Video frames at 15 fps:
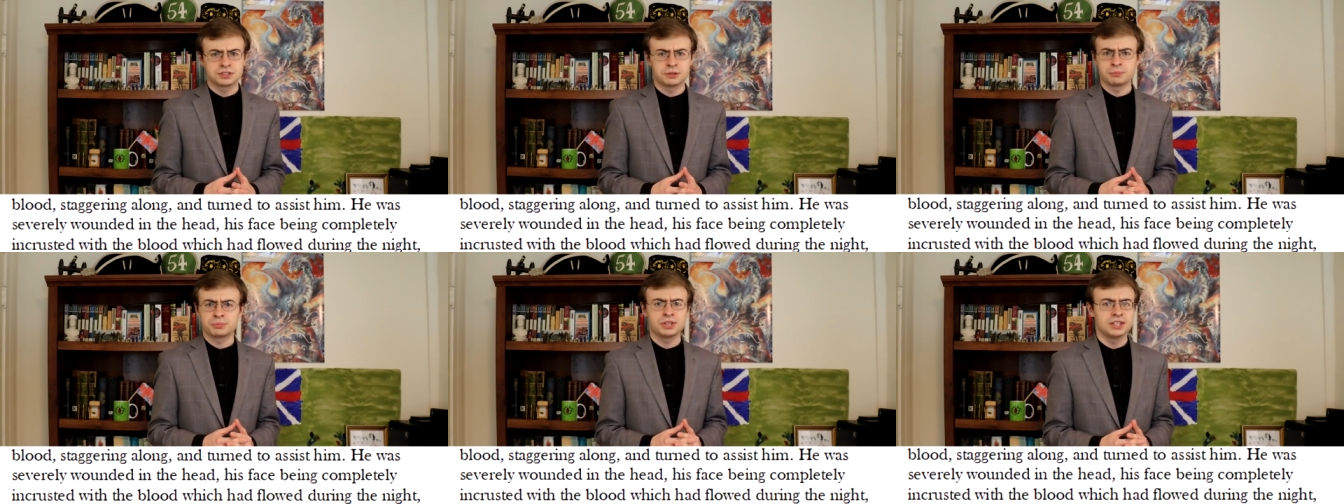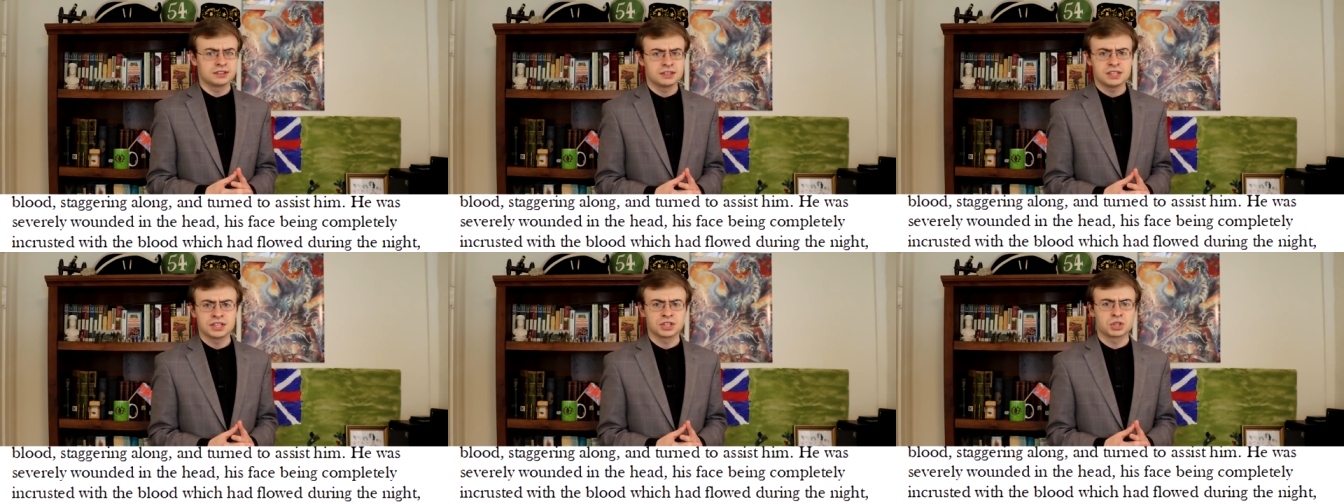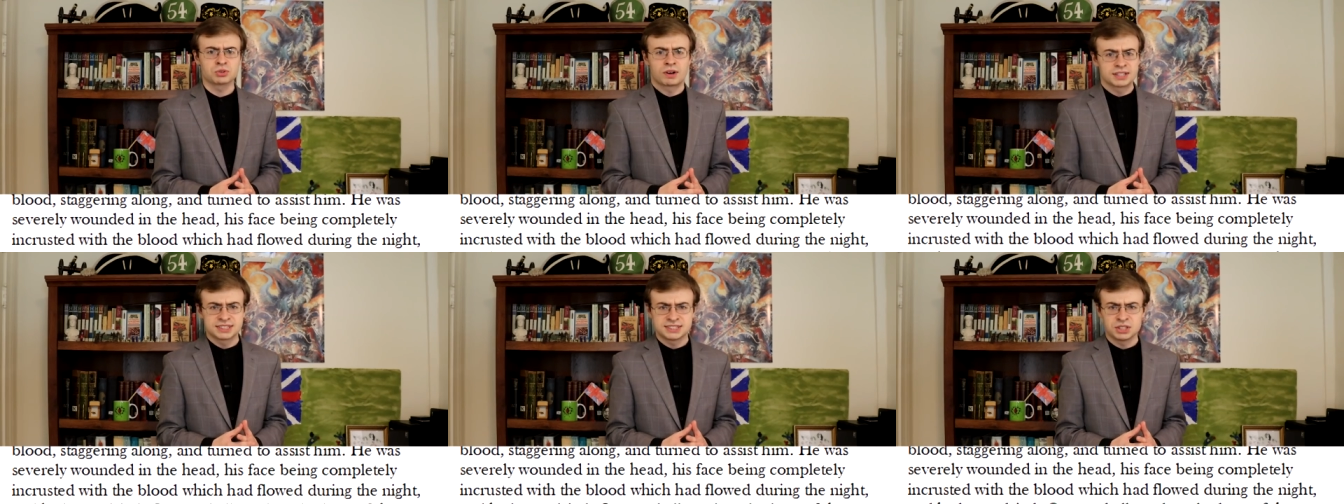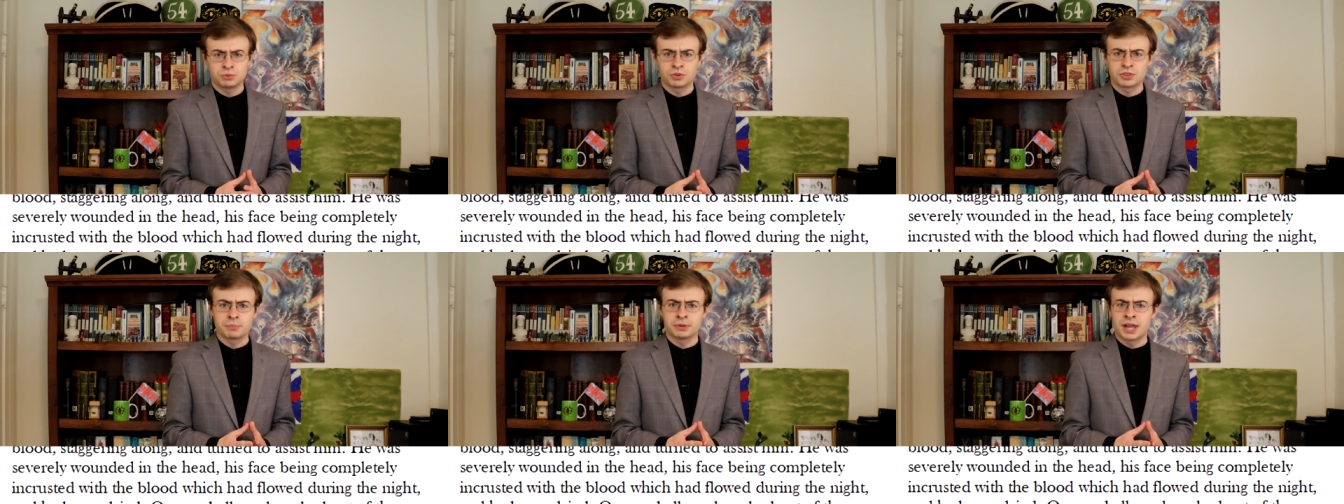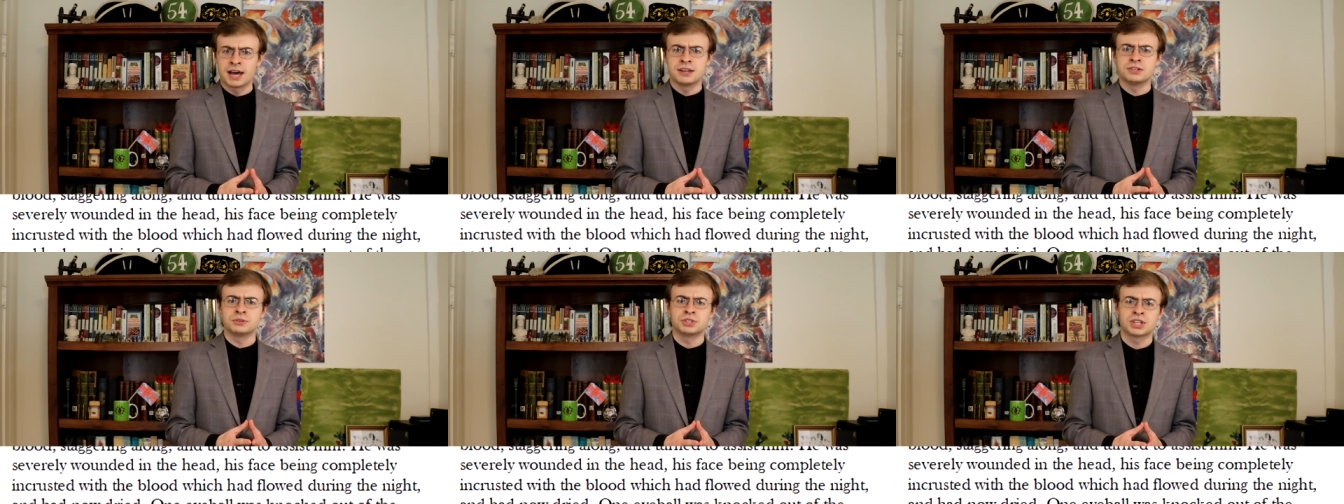completely encrusted with the
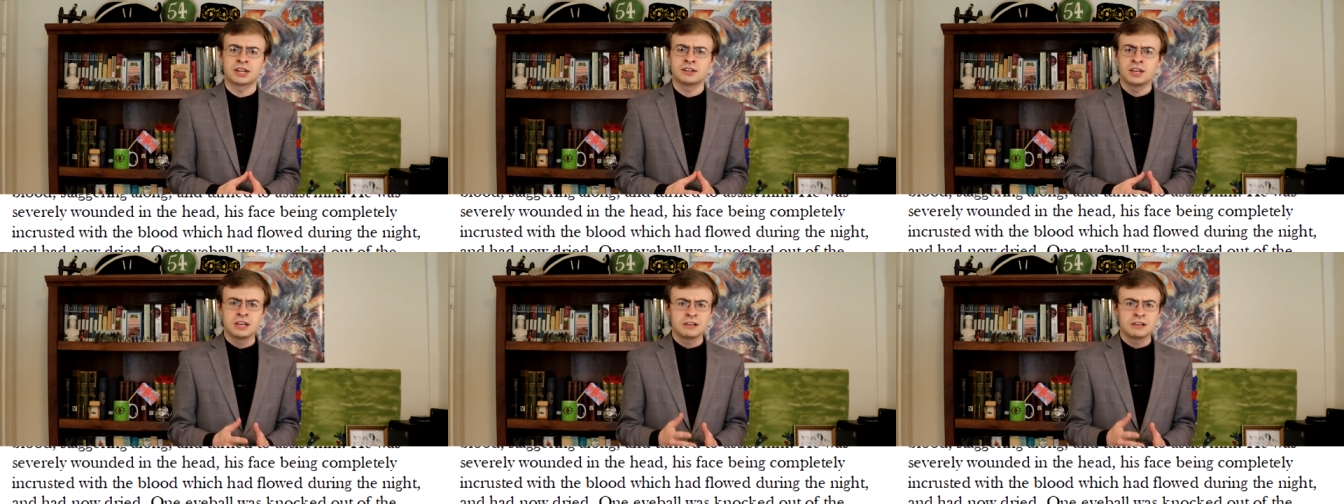blood which had